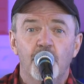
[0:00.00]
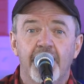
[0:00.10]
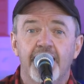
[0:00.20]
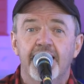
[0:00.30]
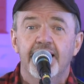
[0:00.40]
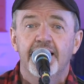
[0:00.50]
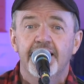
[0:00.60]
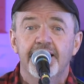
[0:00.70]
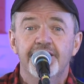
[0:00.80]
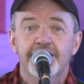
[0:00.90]

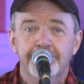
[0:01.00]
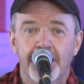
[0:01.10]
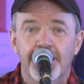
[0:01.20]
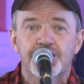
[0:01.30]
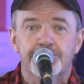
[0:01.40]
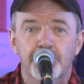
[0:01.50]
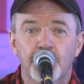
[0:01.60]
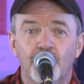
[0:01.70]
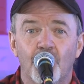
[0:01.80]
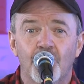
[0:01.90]
eye that makes
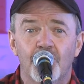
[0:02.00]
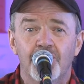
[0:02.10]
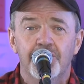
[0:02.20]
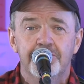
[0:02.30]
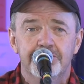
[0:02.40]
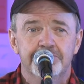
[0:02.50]
me warm.